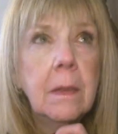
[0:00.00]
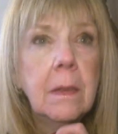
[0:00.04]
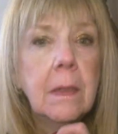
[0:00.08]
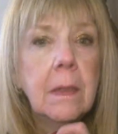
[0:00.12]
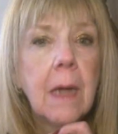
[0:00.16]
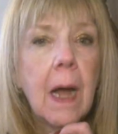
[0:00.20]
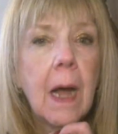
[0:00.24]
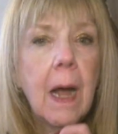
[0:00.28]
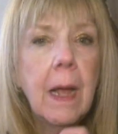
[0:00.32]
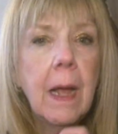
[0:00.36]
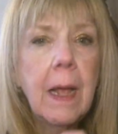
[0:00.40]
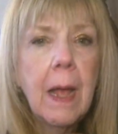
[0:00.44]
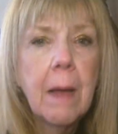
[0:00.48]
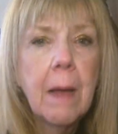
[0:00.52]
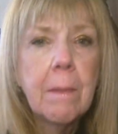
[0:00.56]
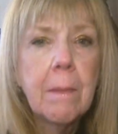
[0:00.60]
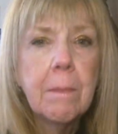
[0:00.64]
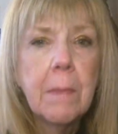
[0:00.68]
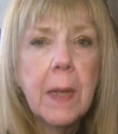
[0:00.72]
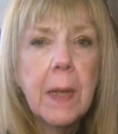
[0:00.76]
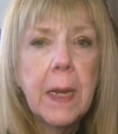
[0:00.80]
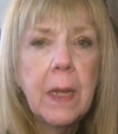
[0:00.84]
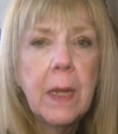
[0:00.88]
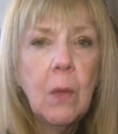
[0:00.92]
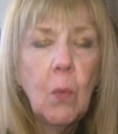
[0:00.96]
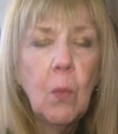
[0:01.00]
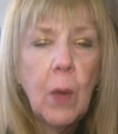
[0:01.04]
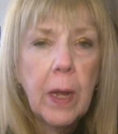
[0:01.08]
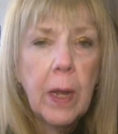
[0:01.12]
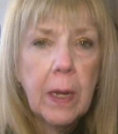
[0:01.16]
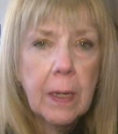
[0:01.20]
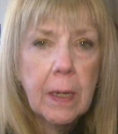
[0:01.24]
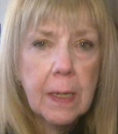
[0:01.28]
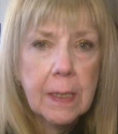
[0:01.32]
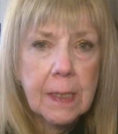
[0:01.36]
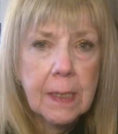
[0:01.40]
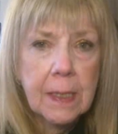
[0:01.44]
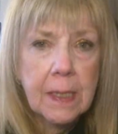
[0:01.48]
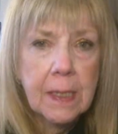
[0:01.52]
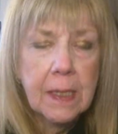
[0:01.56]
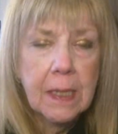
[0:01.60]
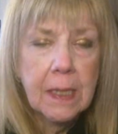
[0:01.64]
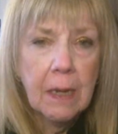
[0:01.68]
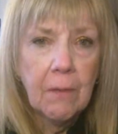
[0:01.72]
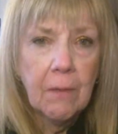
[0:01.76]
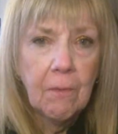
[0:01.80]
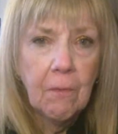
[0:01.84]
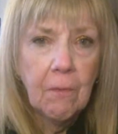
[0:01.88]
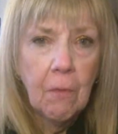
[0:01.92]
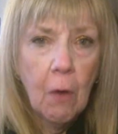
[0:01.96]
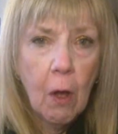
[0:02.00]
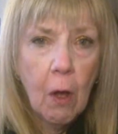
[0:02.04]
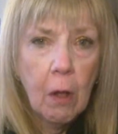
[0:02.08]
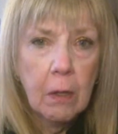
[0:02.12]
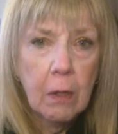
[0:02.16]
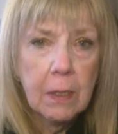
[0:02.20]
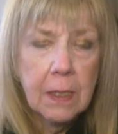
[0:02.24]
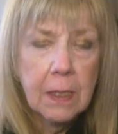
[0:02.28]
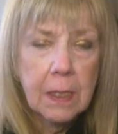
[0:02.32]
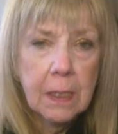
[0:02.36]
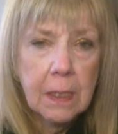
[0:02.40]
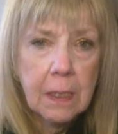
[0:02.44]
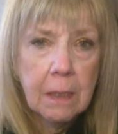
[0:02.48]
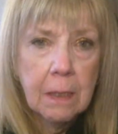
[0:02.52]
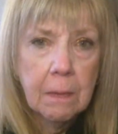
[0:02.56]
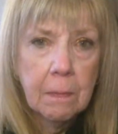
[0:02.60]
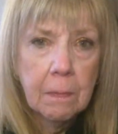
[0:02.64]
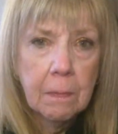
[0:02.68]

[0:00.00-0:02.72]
I have many weaknesses and faults,